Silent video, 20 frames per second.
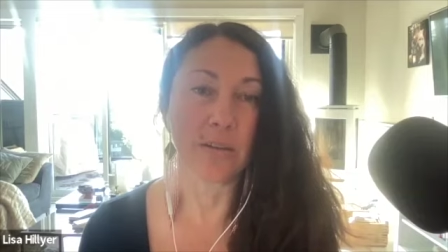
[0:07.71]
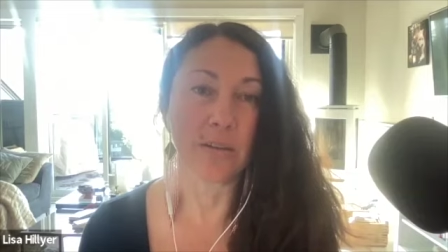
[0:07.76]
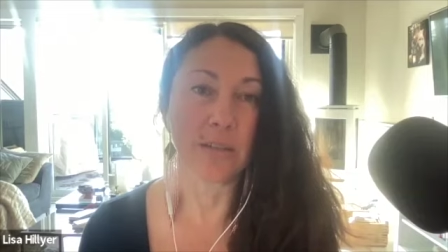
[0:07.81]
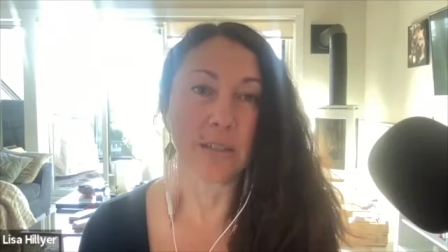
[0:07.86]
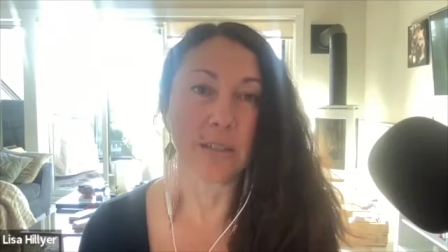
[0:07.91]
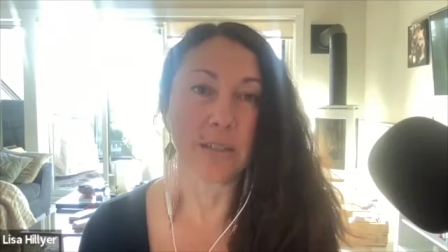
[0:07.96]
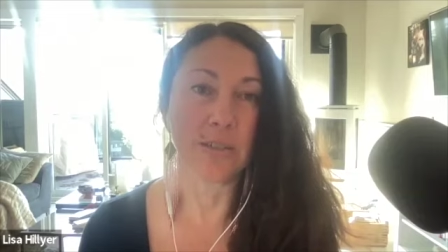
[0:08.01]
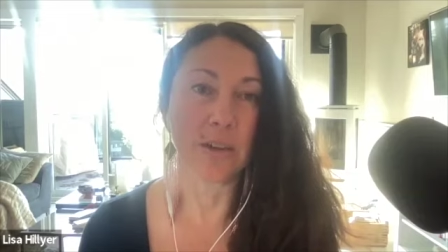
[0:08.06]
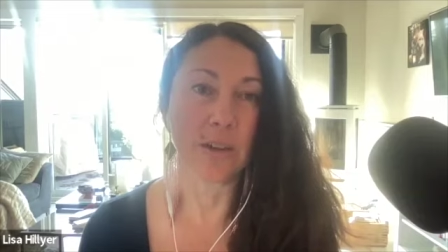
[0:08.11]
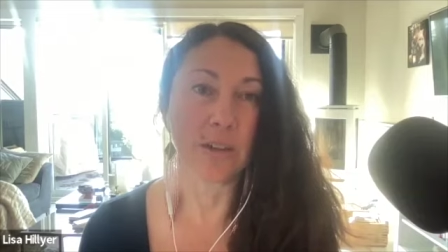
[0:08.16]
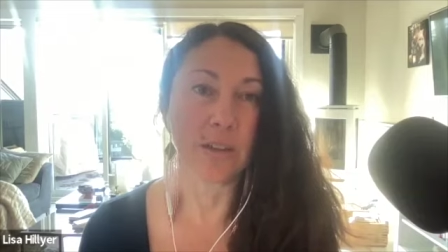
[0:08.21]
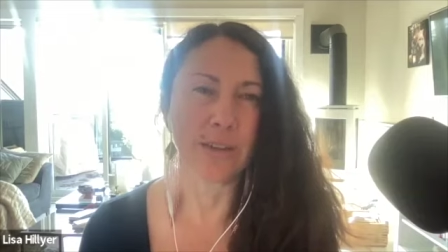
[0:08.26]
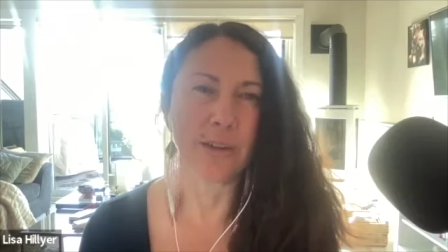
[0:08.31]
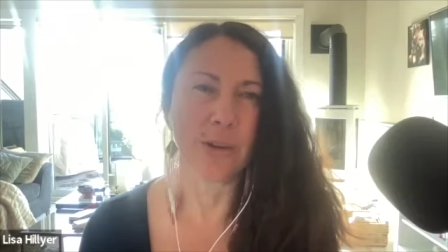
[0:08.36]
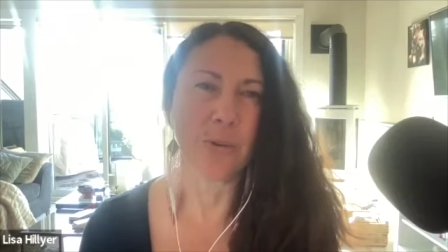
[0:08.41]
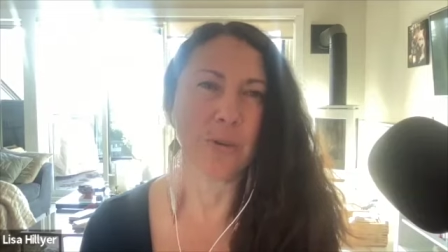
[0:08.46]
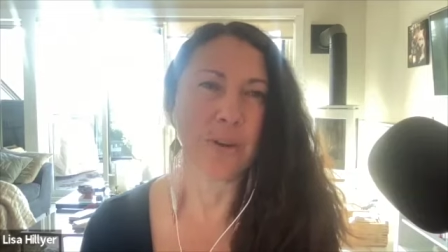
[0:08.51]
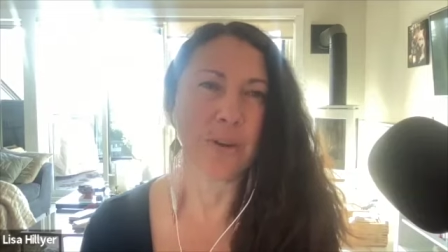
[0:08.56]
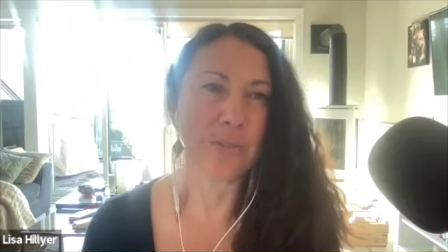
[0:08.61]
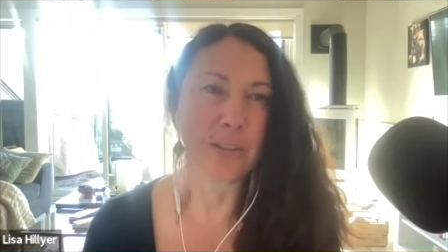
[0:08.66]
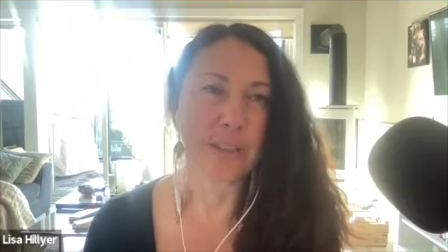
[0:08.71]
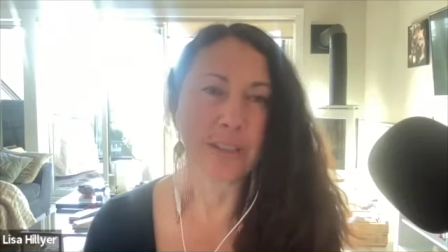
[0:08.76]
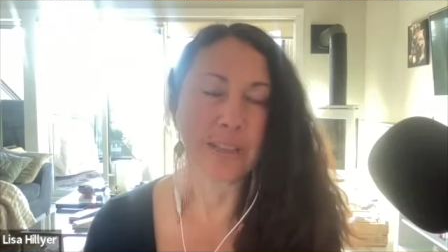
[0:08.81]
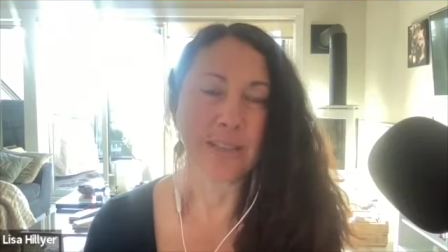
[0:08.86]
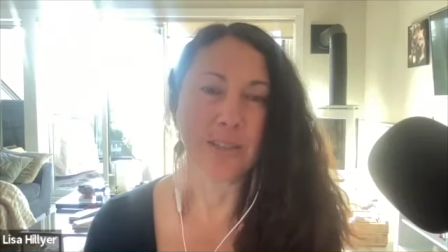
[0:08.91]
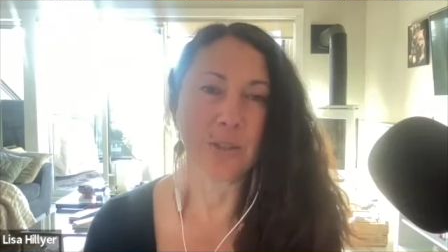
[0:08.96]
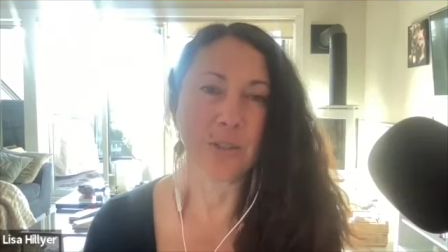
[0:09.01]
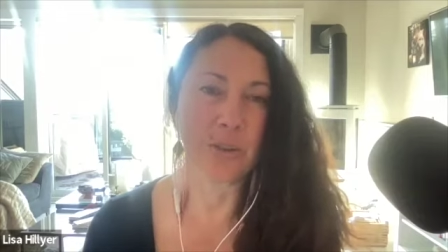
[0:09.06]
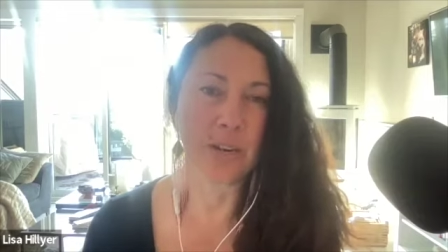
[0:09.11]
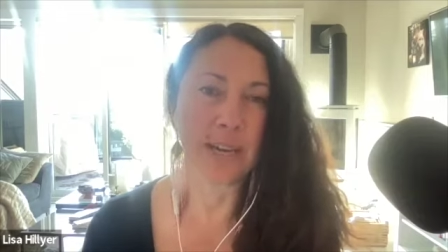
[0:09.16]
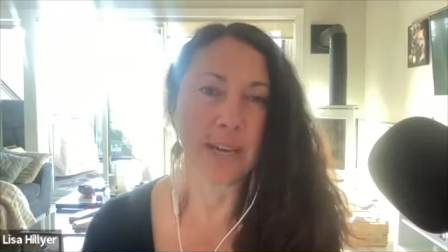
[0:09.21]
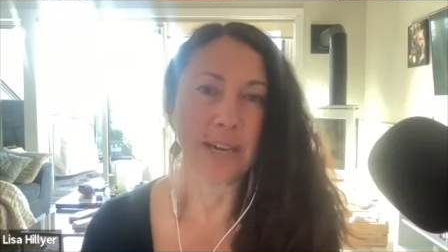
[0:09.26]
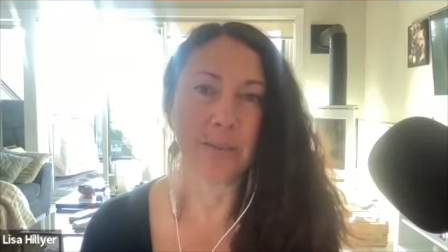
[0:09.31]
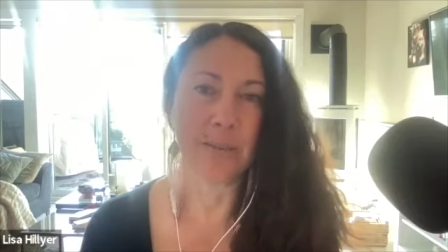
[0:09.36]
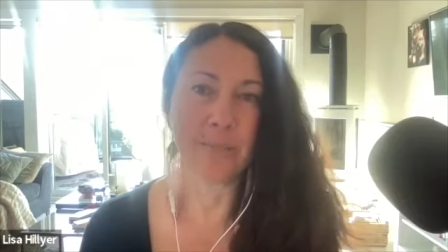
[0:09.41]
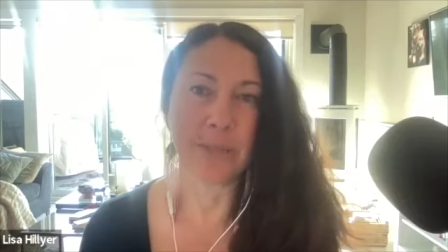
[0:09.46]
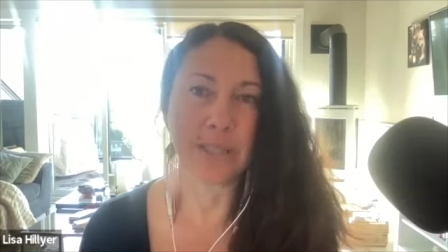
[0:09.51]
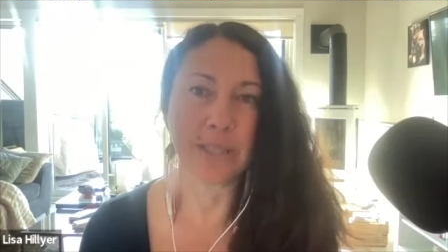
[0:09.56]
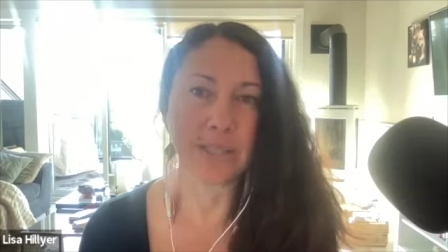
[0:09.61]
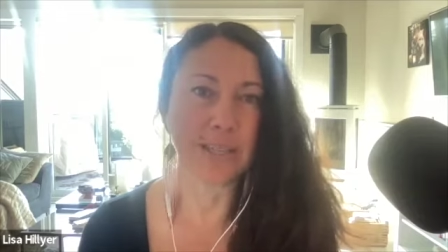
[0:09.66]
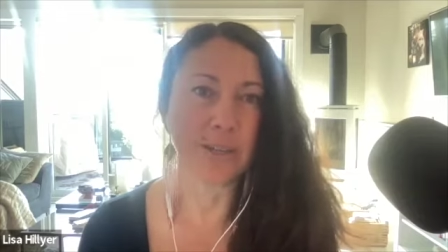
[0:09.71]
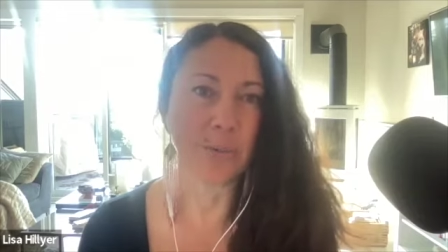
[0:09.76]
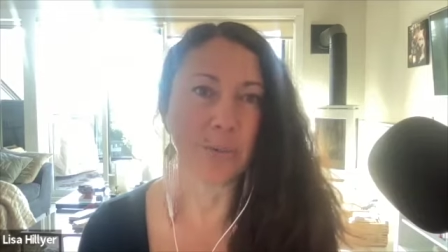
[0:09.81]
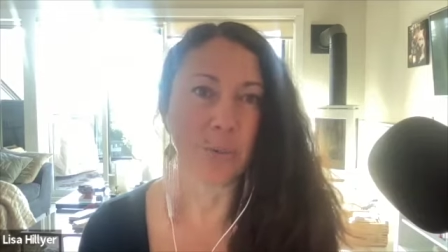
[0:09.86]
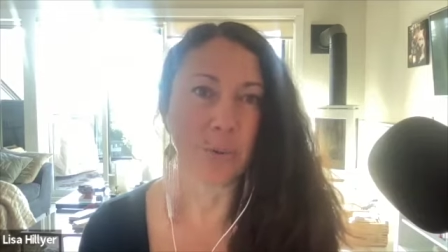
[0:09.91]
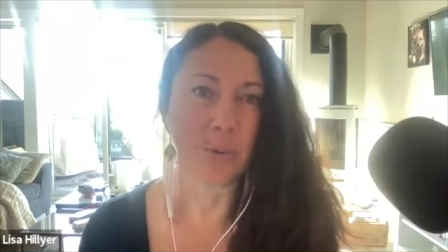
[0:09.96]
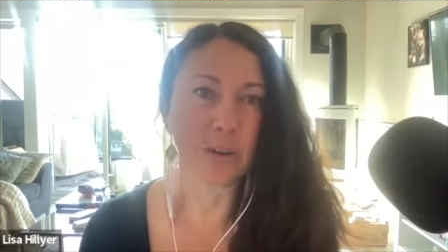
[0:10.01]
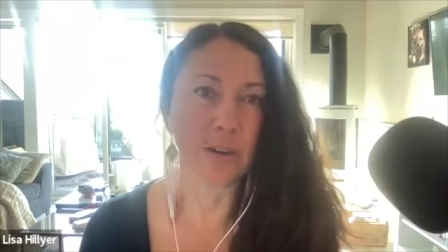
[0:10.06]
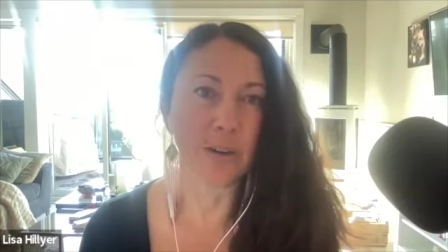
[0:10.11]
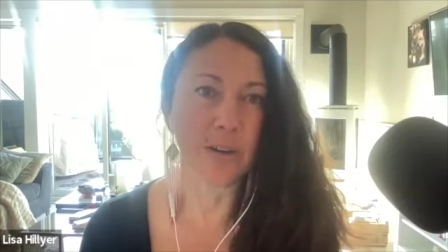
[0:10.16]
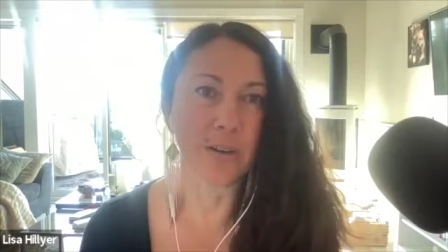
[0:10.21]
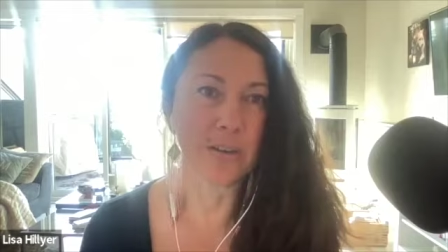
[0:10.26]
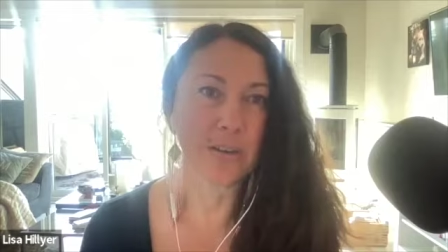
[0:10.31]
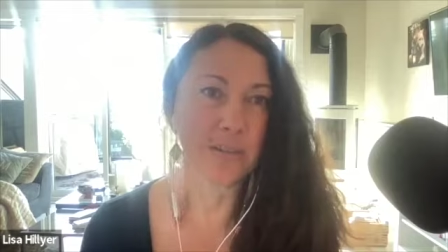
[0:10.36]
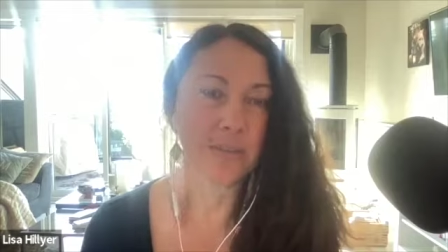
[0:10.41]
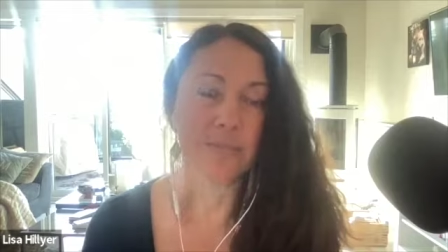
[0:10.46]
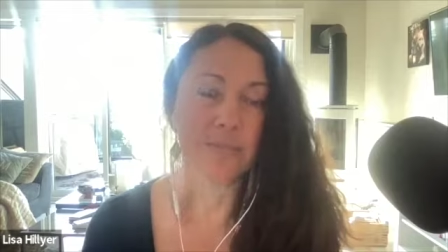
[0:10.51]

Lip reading: It's not like, oh, everything's great, I'm busy at work,